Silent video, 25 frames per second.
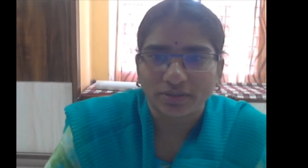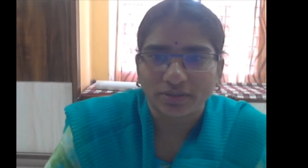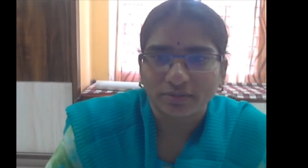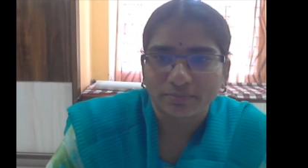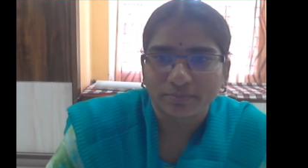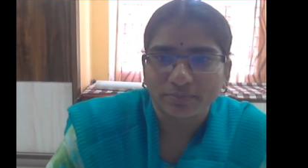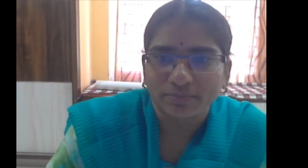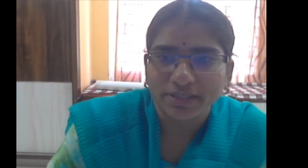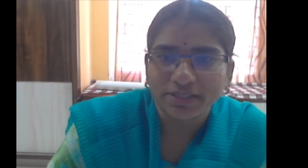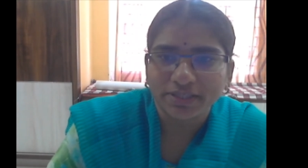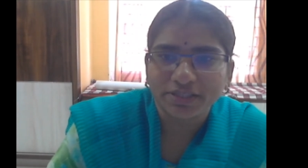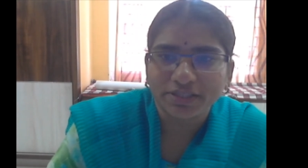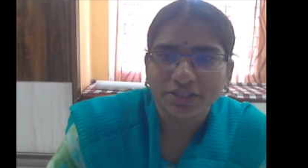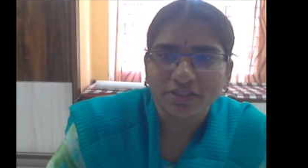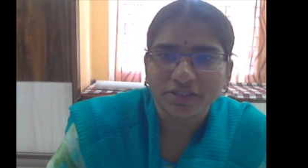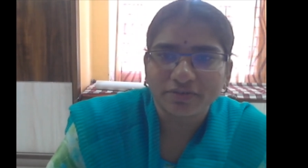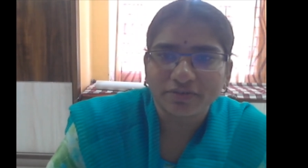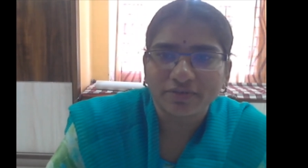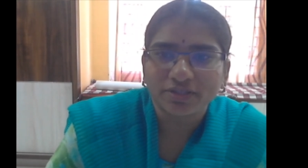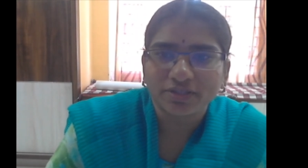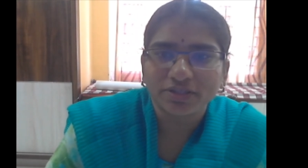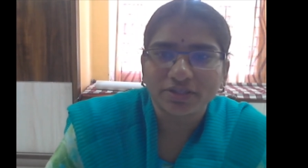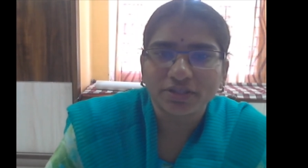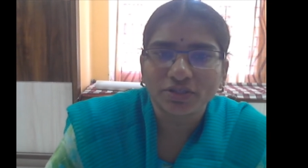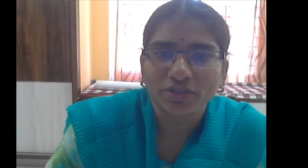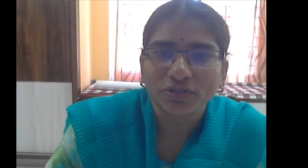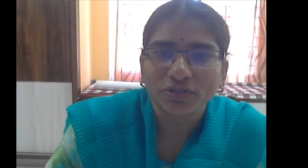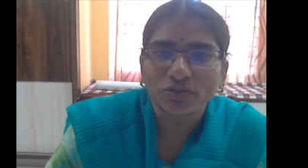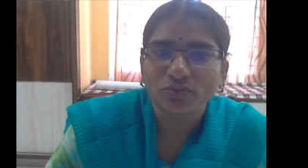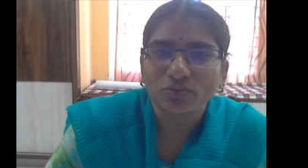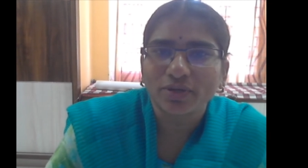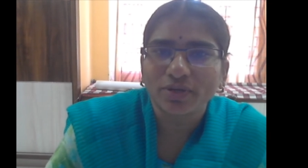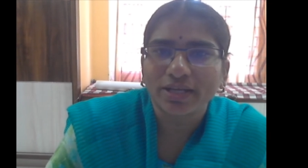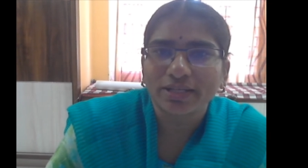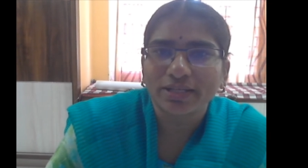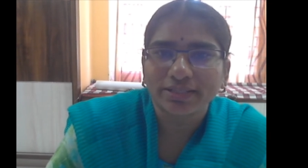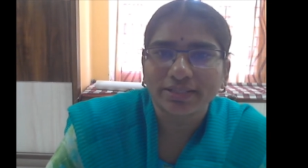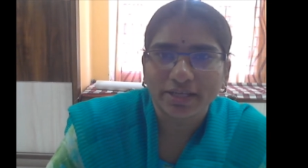BEGE 102
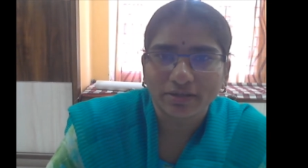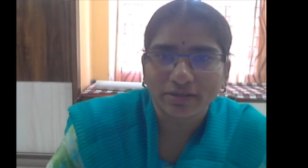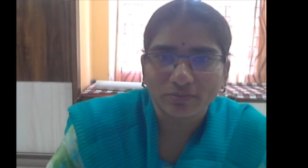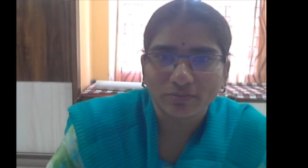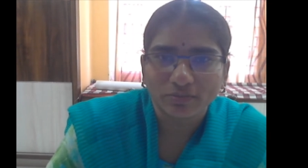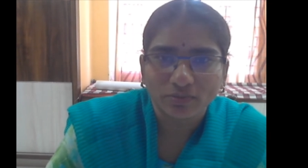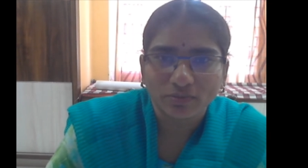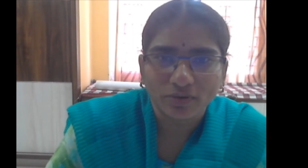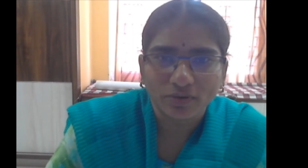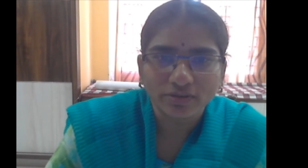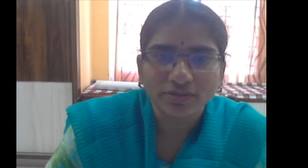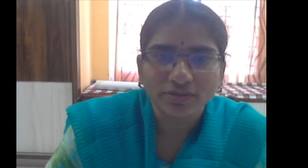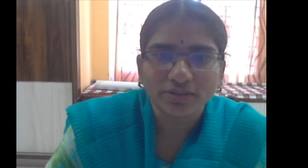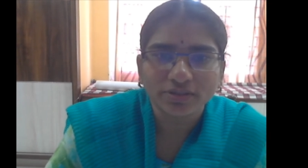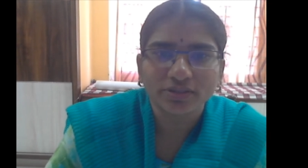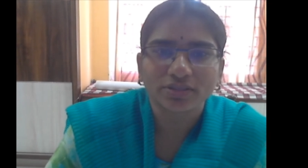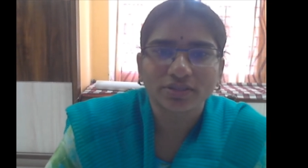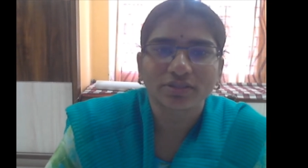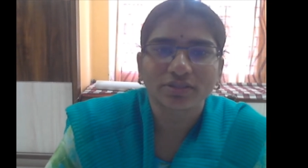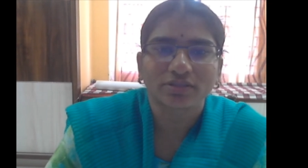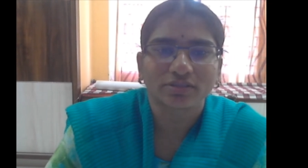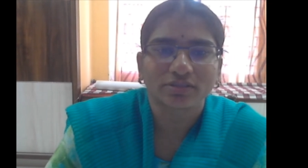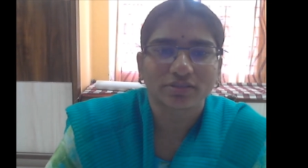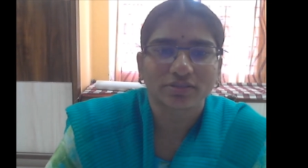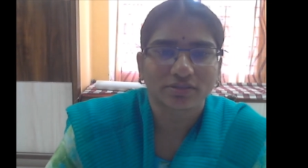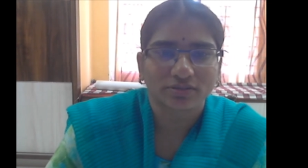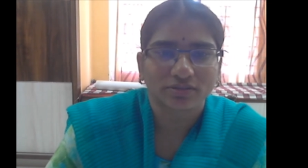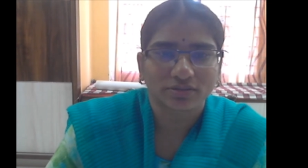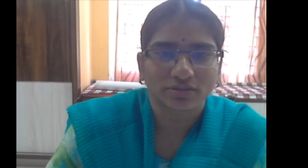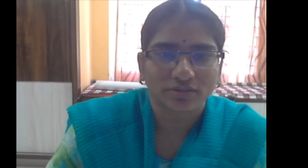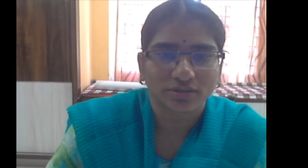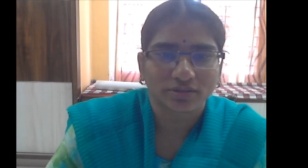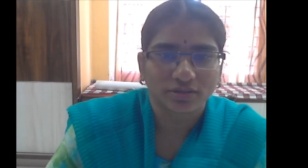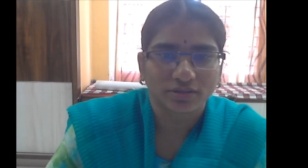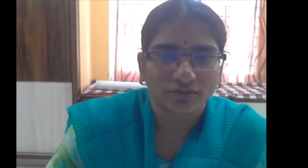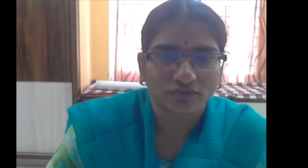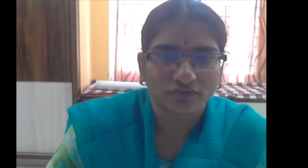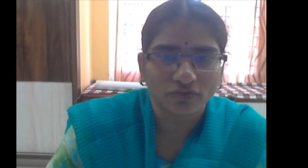has 8 blocks.
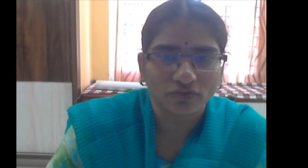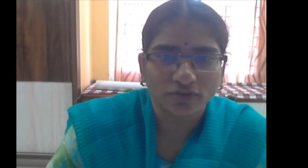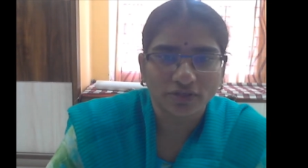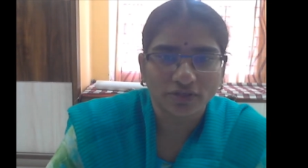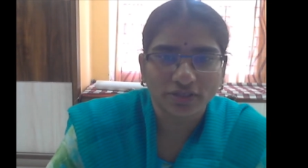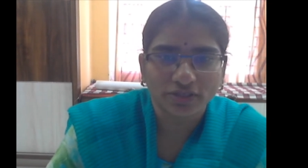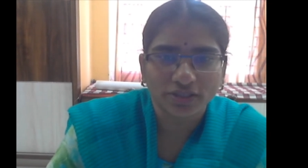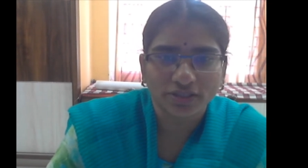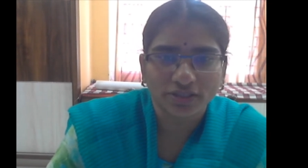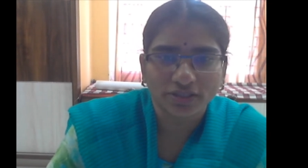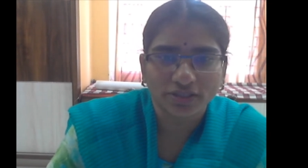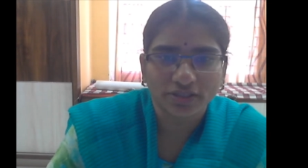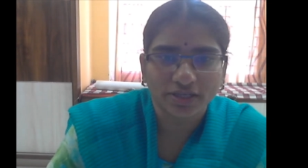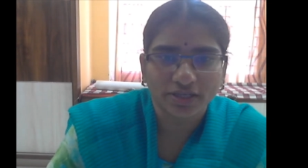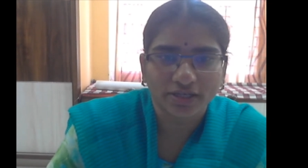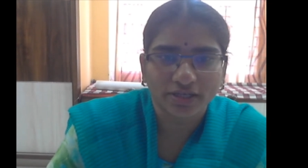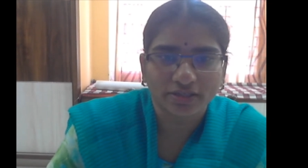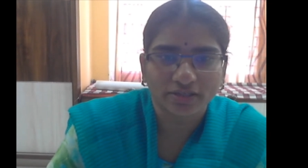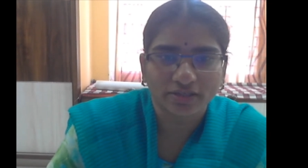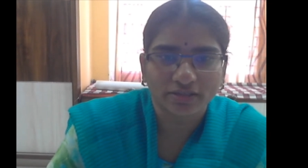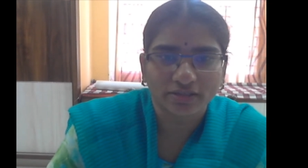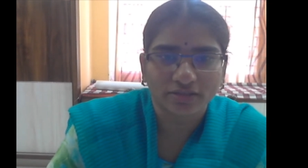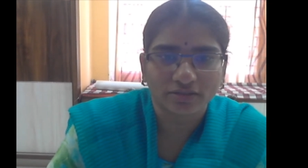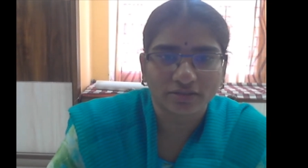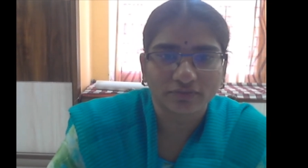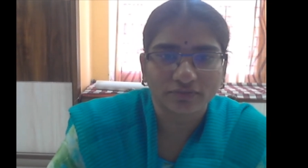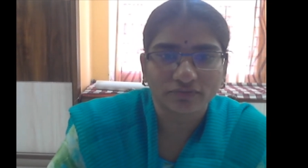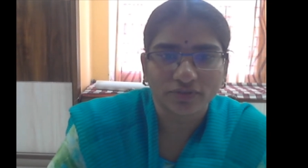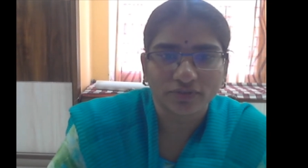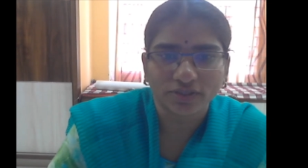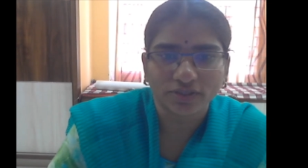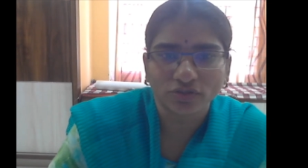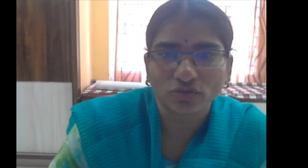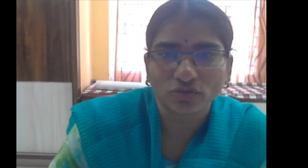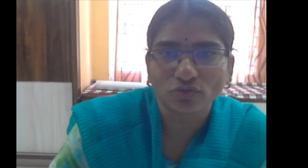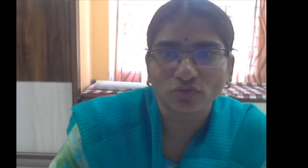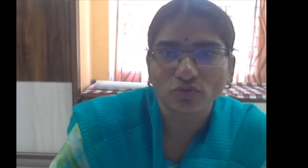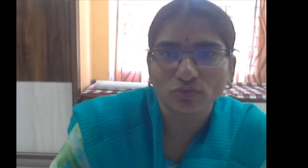Phonetics and
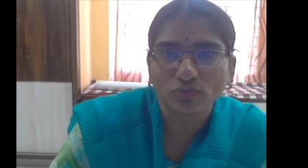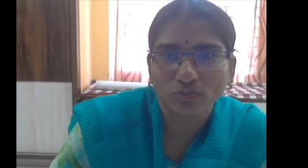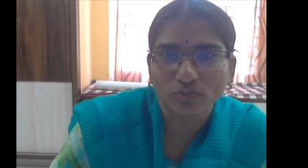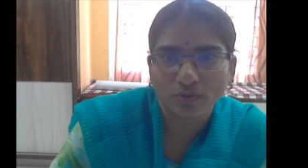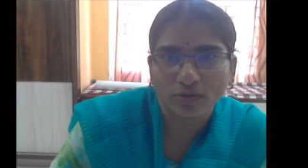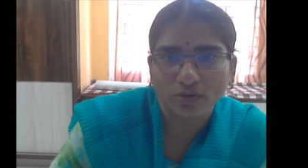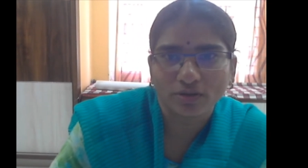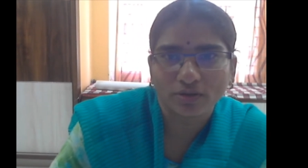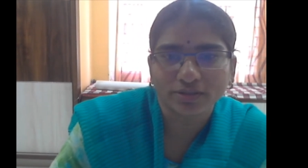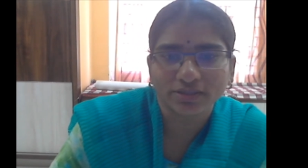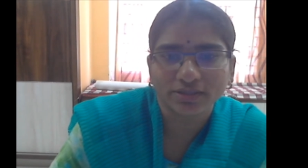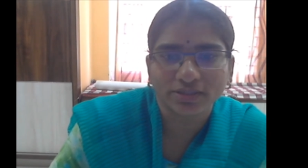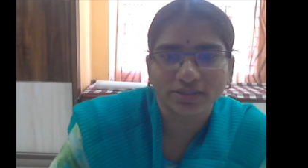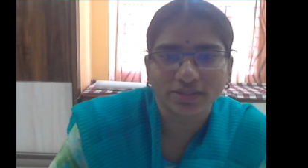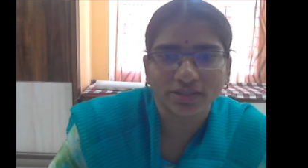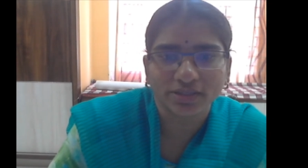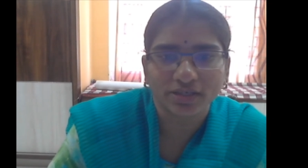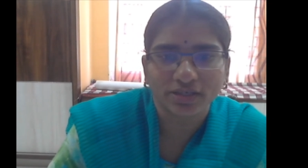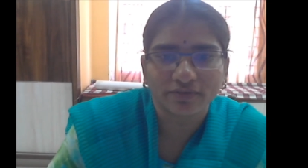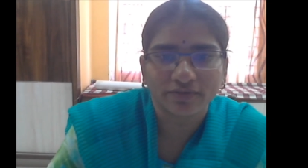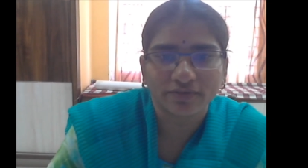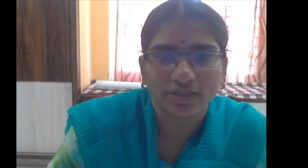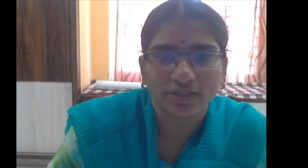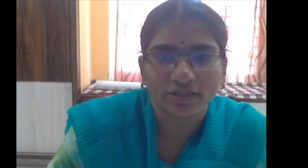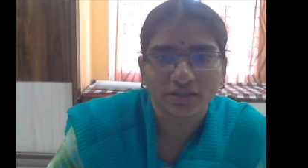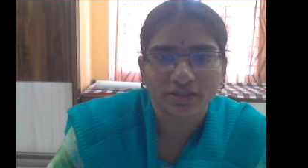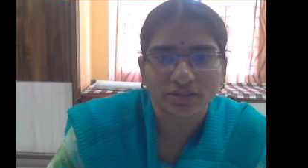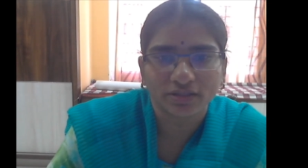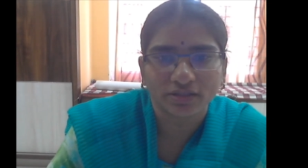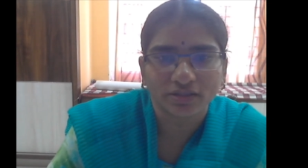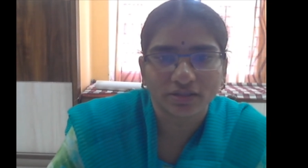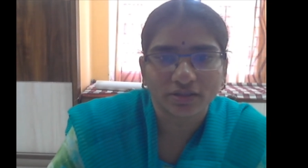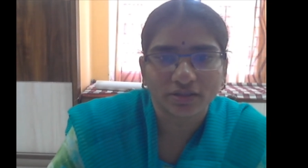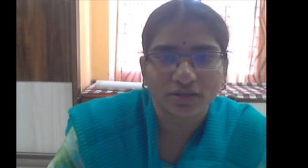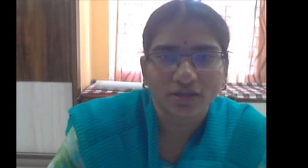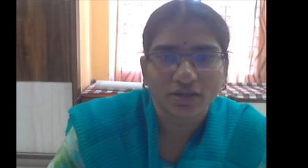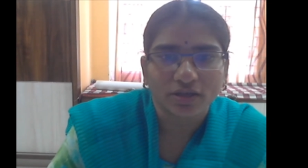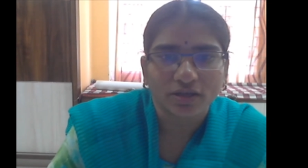first 2 blocks deal with the
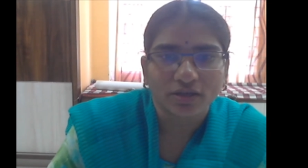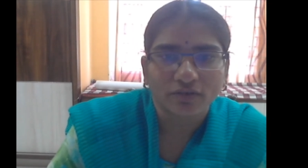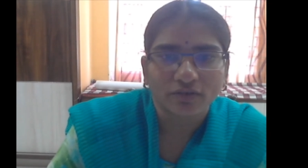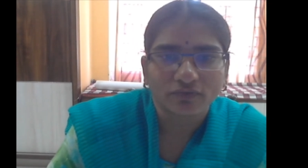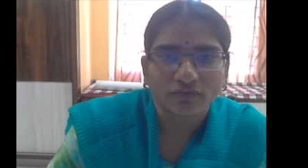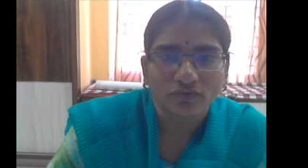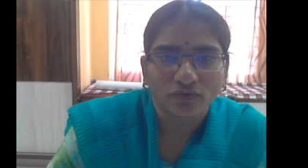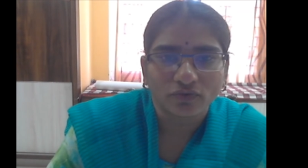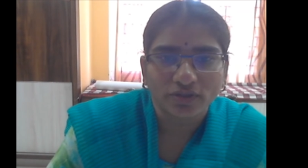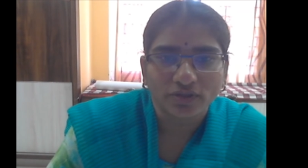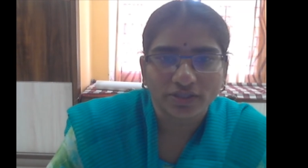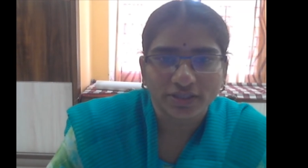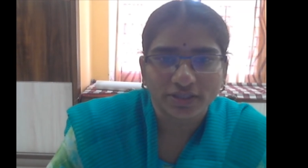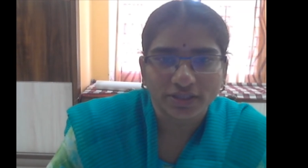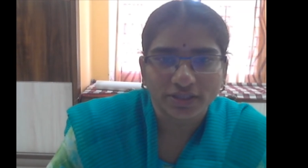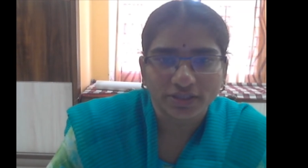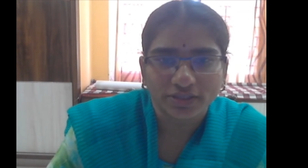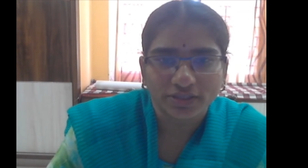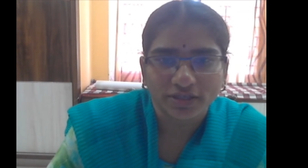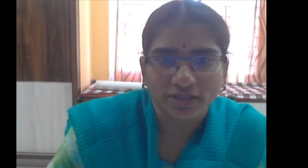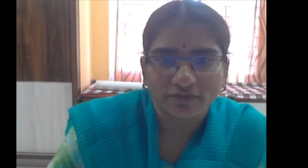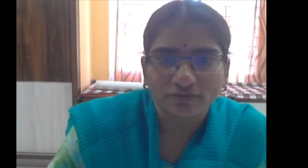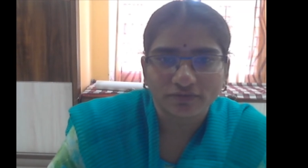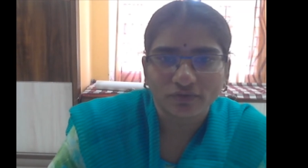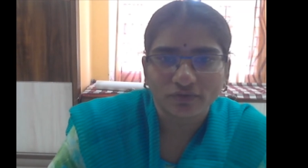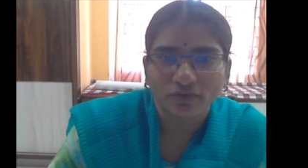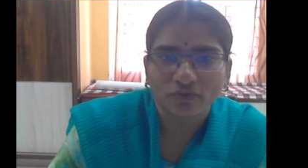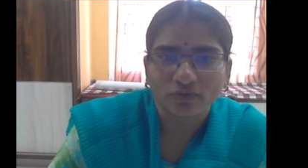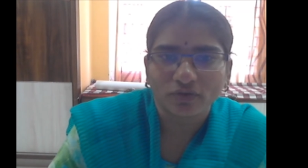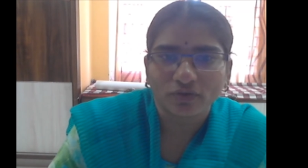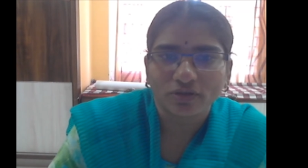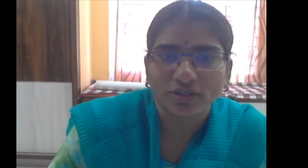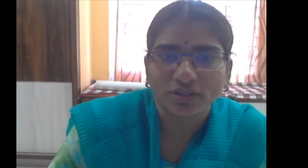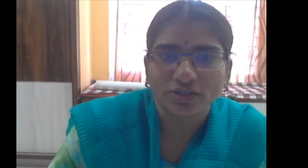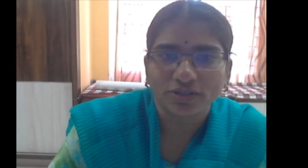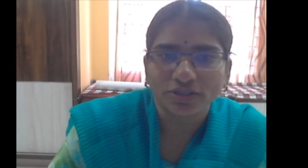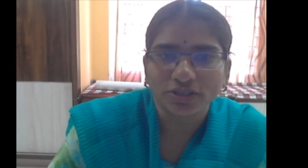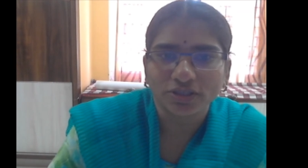phonetics and
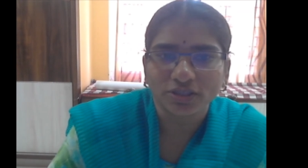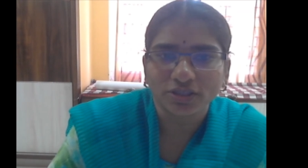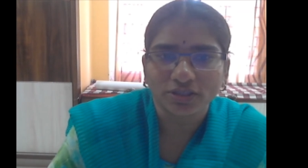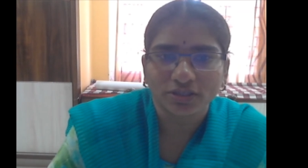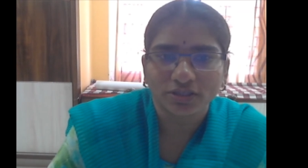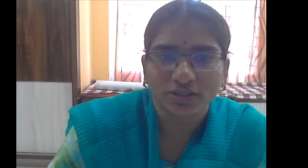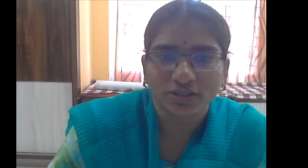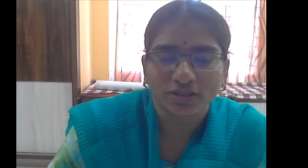phonology.